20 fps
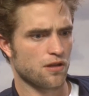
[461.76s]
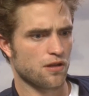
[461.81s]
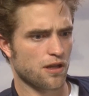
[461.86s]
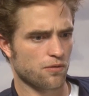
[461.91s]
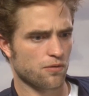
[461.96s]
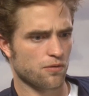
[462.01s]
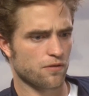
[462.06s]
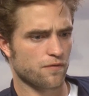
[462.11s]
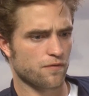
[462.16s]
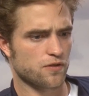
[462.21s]

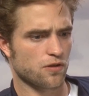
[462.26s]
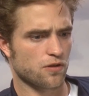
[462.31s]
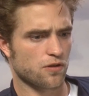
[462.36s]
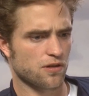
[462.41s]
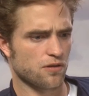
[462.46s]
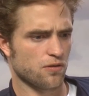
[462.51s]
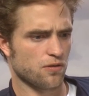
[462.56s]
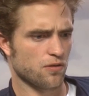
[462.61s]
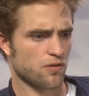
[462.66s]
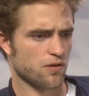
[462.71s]
Like Water for
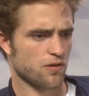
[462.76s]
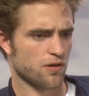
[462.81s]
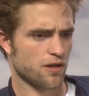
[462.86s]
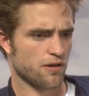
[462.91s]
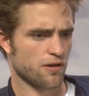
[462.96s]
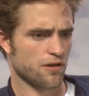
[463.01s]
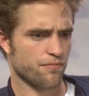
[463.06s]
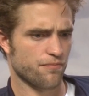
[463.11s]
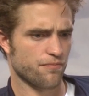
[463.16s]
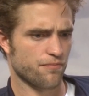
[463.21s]
Chocolate, or
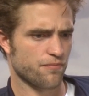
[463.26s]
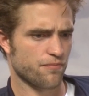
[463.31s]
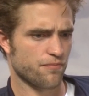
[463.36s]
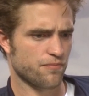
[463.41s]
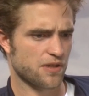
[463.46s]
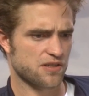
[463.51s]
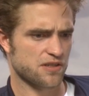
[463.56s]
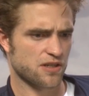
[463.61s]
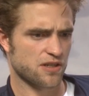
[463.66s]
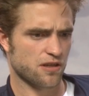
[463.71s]

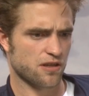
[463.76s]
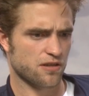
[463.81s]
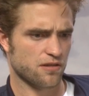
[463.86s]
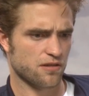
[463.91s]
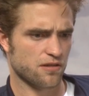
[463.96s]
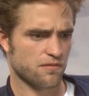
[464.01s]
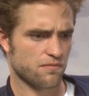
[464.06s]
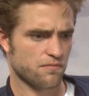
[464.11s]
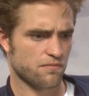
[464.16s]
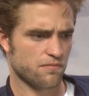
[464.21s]
there's
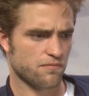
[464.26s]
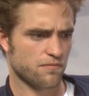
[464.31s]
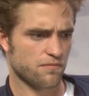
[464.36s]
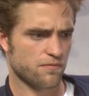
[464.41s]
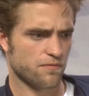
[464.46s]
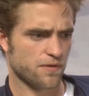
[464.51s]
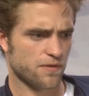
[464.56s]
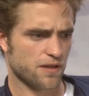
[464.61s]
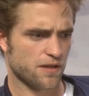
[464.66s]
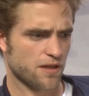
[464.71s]
another
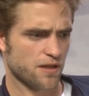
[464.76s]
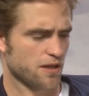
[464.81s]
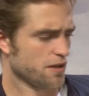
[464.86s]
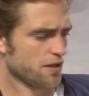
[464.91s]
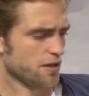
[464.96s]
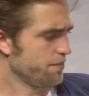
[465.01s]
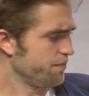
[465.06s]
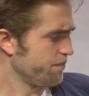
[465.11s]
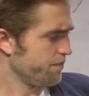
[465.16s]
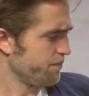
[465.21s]

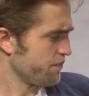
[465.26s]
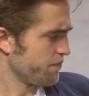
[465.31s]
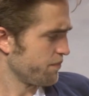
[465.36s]
thing.